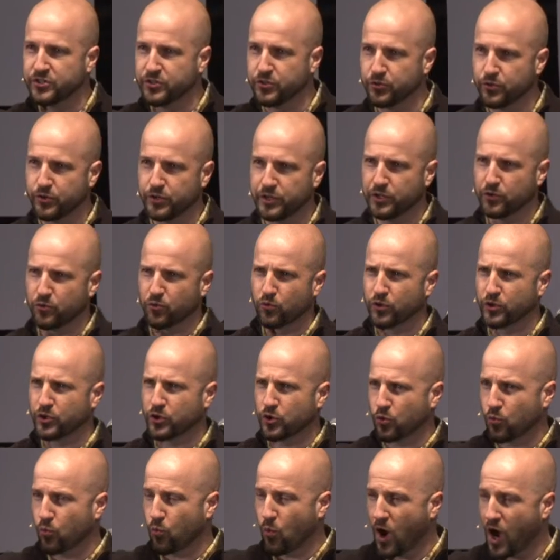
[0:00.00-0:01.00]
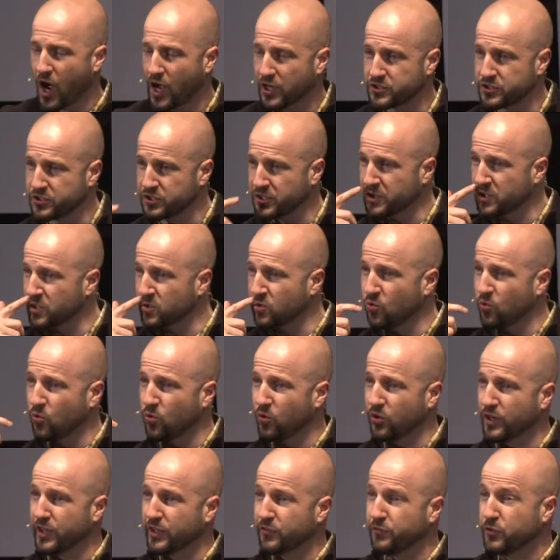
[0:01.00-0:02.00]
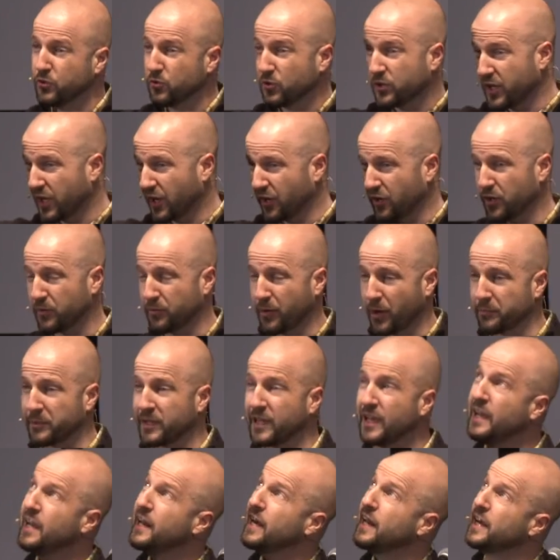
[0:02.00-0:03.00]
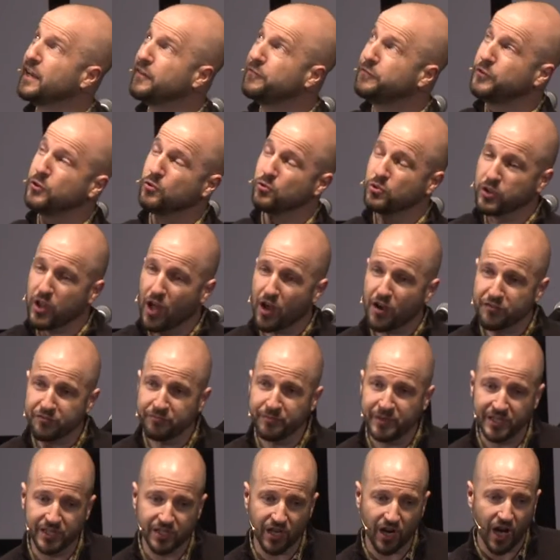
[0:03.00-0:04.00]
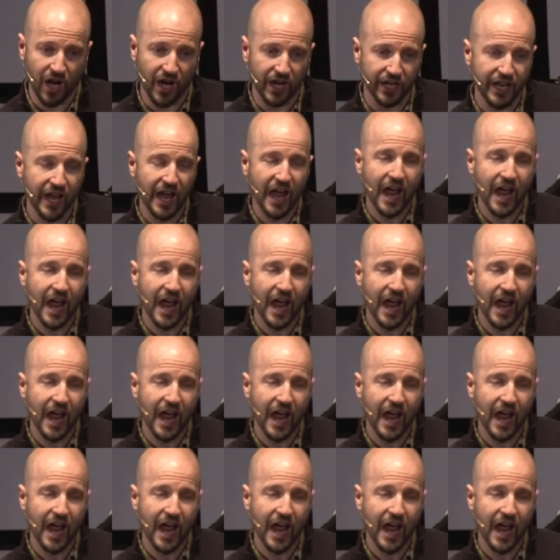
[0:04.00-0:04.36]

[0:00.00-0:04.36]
duty or you're watching or if you care about me? If you love me, God,